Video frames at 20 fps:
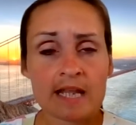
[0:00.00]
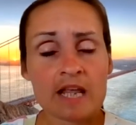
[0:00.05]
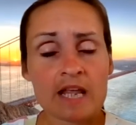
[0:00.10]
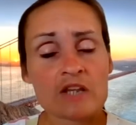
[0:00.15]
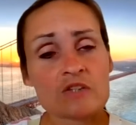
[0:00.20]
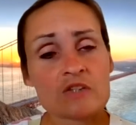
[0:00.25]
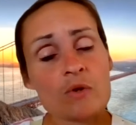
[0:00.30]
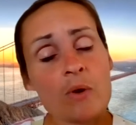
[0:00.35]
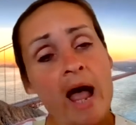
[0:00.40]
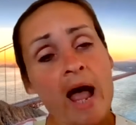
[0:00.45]

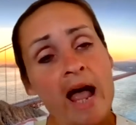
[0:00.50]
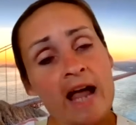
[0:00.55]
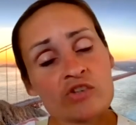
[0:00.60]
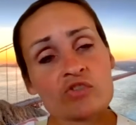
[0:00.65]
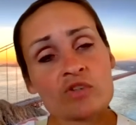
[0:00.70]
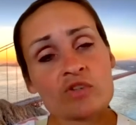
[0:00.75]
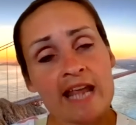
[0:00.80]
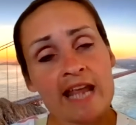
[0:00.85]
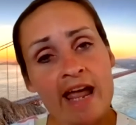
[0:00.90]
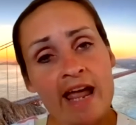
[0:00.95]
So
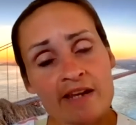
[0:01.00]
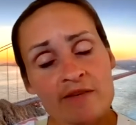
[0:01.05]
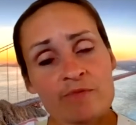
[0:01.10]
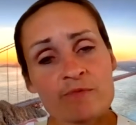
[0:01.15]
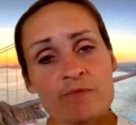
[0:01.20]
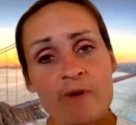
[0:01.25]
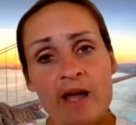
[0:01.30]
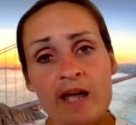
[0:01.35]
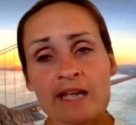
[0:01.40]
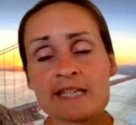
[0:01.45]
actually I
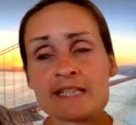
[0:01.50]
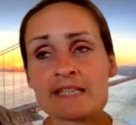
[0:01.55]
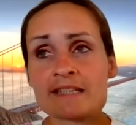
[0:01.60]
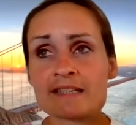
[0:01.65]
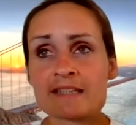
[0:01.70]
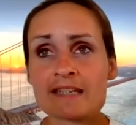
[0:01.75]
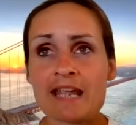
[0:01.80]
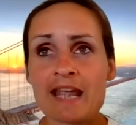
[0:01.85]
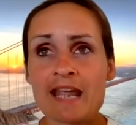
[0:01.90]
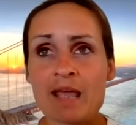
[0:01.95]
find
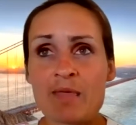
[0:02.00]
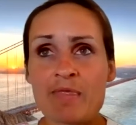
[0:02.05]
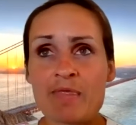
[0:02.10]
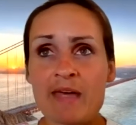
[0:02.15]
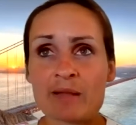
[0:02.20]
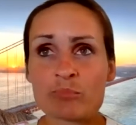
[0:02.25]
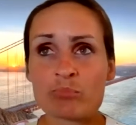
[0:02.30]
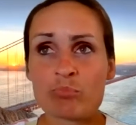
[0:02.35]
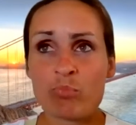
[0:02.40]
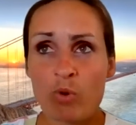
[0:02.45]

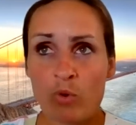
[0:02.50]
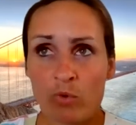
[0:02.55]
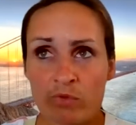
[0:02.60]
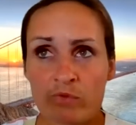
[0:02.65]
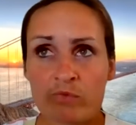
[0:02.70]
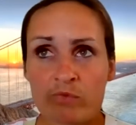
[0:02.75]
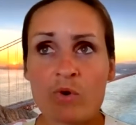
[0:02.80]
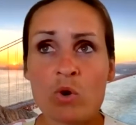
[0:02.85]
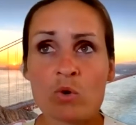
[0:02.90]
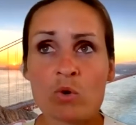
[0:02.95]
that both
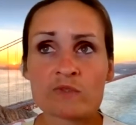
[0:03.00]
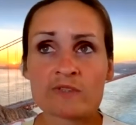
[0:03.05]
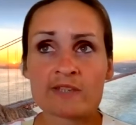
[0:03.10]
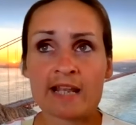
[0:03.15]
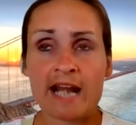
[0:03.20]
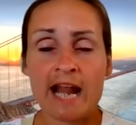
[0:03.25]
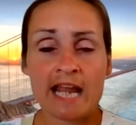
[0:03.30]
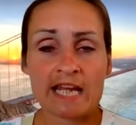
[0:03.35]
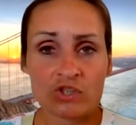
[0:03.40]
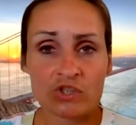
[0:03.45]
roles that
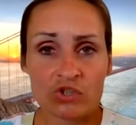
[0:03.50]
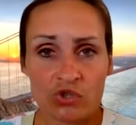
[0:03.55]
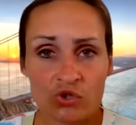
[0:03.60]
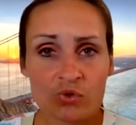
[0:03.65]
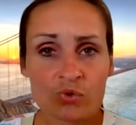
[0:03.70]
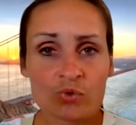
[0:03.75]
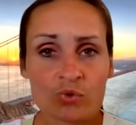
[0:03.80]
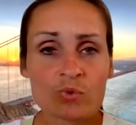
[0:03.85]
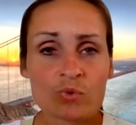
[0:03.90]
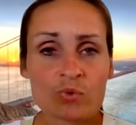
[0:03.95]
I
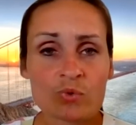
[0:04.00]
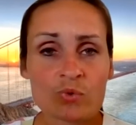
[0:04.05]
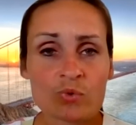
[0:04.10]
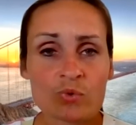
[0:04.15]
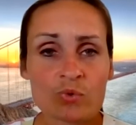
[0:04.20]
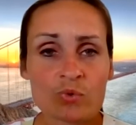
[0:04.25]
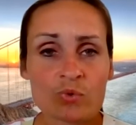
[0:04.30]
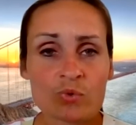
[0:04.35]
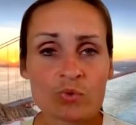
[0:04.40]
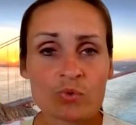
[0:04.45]

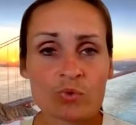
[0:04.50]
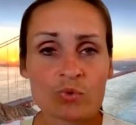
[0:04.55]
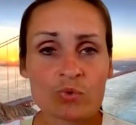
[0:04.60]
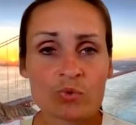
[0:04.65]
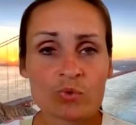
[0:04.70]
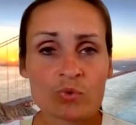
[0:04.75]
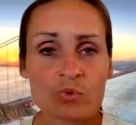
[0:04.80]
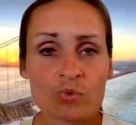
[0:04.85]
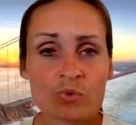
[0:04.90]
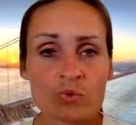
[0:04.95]
do in the
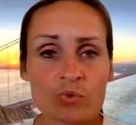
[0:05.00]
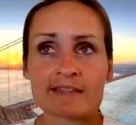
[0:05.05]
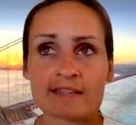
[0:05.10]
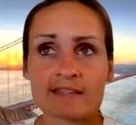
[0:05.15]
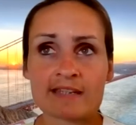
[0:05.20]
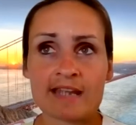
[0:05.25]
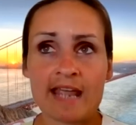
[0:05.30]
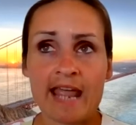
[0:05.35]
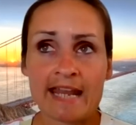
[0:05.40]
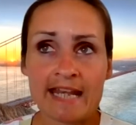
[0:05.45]

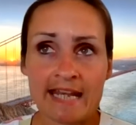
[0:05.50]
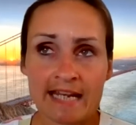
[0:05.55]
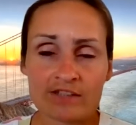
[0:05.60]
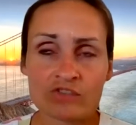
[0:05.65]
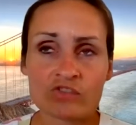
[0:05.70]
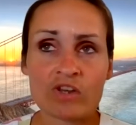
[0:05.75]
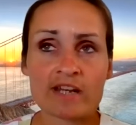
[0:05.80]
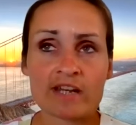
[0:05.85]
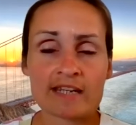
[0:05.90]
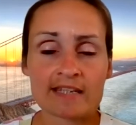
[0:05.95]
NHS and at
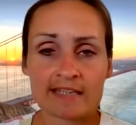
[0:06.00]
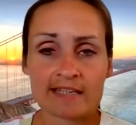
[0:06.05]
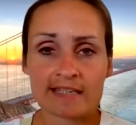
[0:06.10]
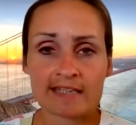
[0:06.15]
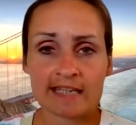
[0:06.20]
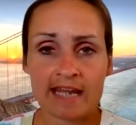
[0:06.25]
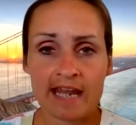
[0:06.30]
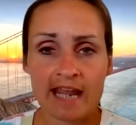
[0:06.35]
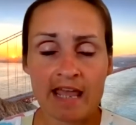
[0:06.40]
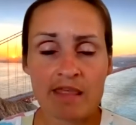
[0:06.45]

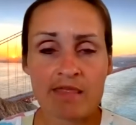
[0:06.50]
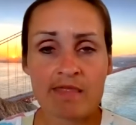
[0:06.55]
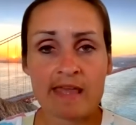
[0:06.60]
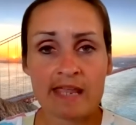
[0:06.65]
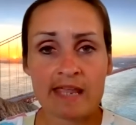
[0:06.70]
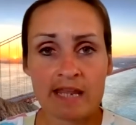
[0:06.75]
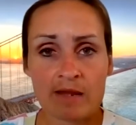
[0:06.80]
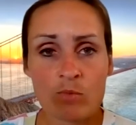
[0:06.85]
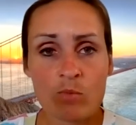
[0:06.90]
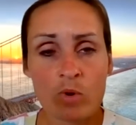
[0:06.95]
GenesisCare,
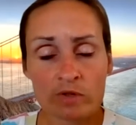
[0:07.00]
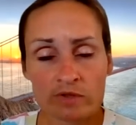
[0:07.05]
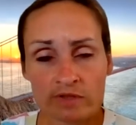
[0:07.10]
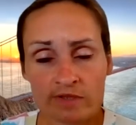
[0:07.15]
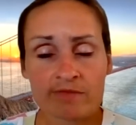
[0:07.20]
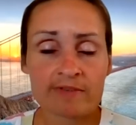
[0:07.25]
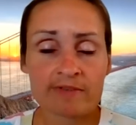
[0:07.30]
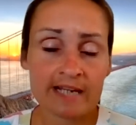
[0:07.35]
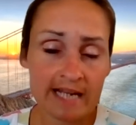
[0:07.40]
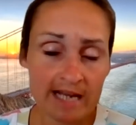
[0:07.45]
they
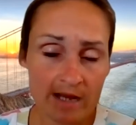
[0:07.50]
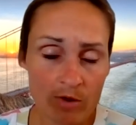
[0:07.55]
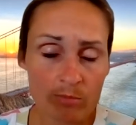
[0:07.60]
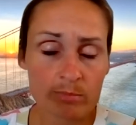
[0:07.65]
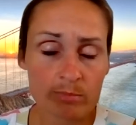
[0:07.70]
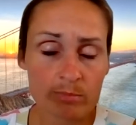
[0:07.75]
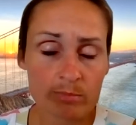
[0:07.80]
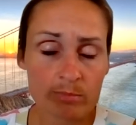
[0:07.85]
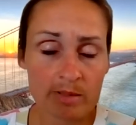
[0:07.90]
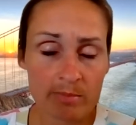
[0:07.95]
wonderfully
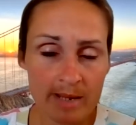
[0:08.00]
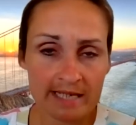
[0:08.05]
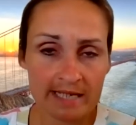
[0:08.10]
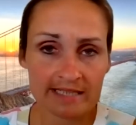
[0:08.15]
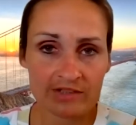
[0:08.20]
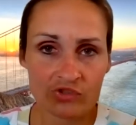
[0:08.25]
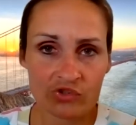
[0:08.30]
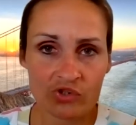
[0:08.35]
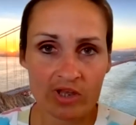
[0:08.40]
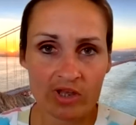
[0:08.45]

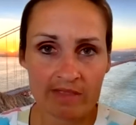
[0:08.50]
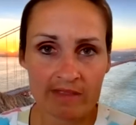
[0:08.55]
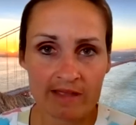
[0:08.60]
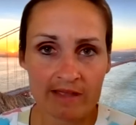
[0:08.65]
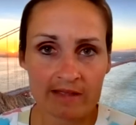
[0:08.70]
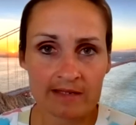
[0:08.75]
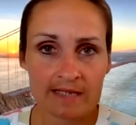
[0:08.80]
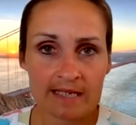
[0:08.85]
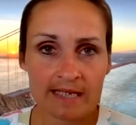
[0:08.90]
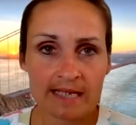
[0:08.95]
complement each
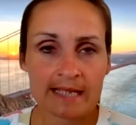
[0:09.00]
other.